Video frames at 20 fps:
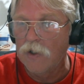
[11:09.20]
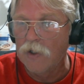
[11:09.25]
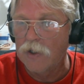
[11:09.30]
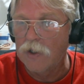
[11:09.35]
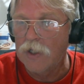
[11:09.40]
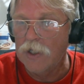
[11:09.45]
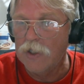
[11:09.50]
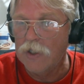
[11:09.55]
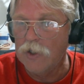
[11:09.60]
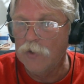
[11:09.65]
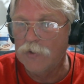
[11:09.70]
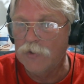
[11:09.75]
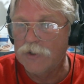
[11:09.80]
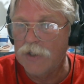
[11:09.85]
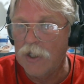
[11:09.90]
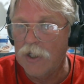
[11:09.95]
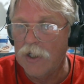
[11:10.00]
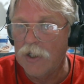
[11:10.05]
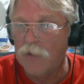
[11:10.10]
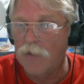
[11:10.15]
Can you
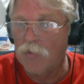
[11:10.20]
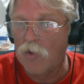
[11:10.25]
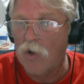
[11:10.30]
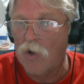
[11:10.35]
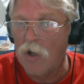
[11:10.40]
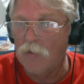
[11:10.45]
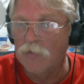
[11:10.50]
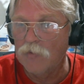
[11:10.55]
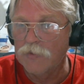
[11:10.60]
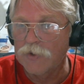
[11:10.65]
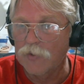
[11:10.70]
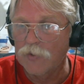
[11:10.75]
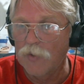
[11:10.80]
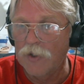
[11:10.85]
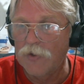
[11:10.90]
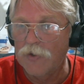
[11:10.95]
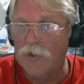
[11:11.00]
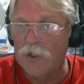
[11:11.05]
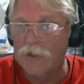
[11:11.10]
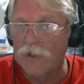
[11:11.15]
see any problems
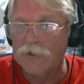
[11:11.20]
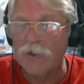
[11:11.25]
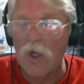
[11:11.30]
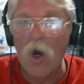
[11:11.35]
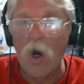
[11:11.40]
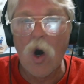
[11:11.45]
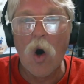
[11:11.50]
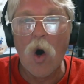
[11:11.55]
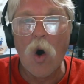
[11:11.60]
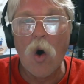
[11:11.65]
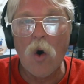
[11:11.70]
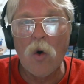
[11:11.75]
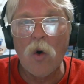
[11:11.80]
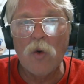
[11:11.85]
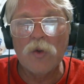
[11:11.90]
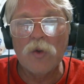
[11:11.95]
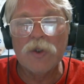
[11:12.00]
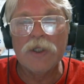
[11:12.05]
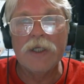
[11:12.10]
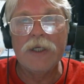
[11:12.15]
with this?
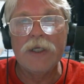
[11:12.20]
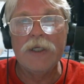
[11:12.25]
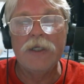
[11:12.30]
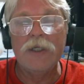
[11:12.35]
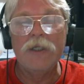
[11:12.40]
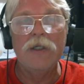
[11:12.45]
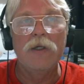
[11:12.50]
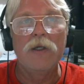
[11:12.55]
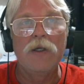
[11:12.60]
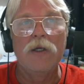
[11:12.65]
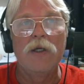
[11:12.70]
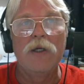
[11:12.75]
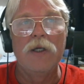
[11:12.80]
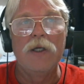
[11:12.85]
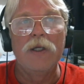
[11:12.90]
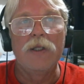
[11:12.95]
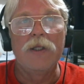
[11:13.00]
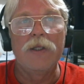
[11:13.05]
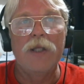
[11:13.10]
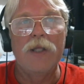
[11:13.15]
Only
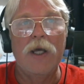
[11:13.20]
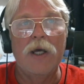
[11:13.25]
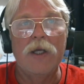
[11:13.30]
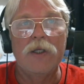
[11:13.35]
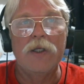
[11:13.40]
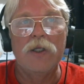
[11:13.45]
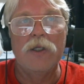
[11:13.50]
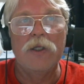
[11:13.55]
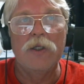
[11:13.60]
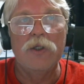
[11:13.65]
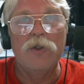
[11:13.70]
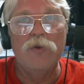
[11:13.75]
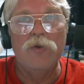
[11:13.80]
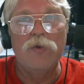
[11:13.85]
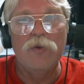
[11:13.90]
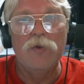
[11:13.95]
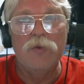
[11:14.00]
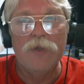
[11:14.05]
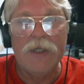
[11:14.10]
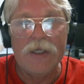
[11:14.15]
that
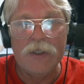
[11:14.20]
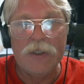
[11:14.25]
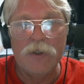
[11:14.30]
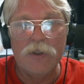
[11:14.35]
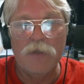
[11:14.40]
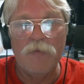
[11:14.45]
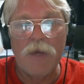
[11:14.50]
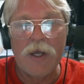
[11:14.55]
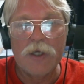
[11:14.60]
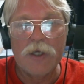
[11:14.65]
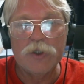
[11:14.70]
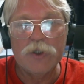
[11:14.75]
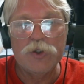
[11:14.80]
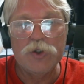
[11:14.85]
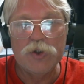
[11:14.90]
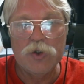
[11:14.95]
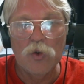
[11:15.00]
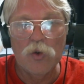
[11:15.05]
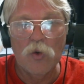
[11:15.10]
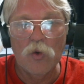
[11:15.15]
you need to make
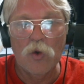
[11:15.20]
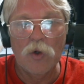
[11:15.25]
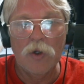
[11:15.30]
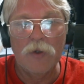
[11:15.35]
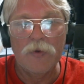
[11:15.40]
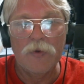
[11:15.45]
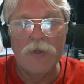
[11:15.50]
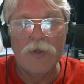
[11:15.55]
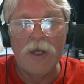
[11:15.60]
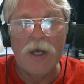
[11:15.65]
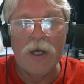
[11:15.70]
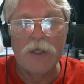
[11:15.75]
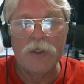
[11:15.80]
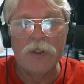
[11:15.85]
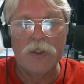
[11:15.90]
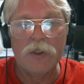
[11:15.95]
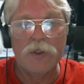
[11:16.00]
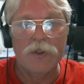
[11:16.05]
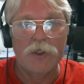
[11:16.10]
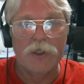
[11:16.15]
sure that
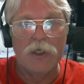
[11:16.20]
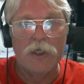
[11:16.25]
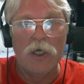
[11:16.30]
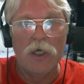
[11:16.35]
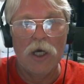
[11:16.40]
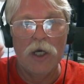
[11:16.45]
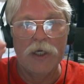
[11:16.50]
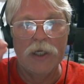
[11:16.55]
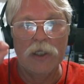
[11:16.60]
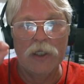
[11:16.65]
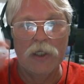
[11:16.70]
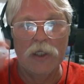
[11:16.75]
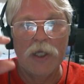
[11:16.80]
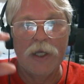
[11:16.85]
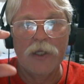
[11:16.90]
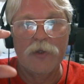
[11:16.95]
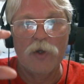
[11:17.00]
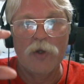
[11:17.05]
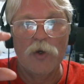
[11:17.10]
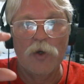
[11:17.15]
the cutting
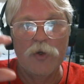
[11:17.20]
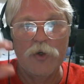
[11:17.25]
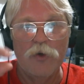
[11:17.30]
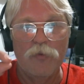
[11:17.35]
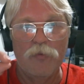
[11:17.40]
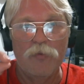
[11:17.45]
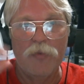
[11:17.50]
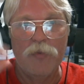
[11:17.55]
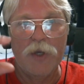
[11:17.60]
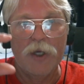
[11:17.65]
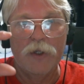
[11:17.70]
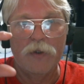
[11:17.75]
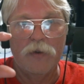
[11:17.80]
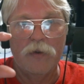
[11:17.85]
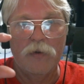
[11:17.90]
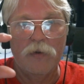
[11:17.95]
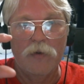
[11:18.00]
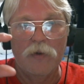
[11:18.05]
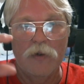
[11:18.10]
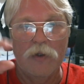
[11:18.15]
length on your bit
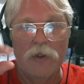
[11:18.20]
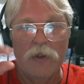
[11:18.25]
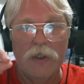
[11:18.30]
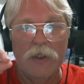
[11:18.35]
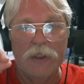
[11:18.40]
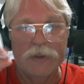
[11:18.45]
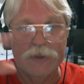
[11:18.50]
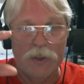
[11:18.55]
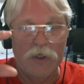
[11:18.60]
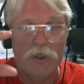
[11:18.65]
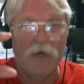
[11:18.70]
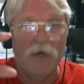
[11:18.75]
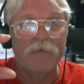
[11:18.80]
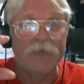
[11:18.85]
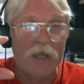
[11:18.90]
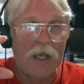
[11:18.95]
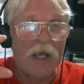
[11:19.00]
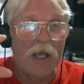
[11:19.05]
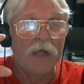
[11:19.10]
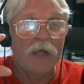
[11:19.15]
is enough
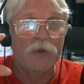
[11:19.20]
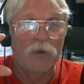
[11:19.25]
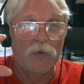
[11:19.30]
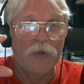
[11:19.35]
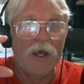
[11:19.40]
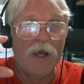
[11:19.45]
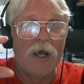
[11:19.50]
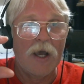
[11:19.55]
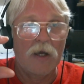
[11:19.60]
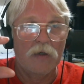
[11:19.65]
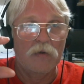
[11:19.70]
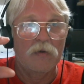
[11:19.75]
to handle that.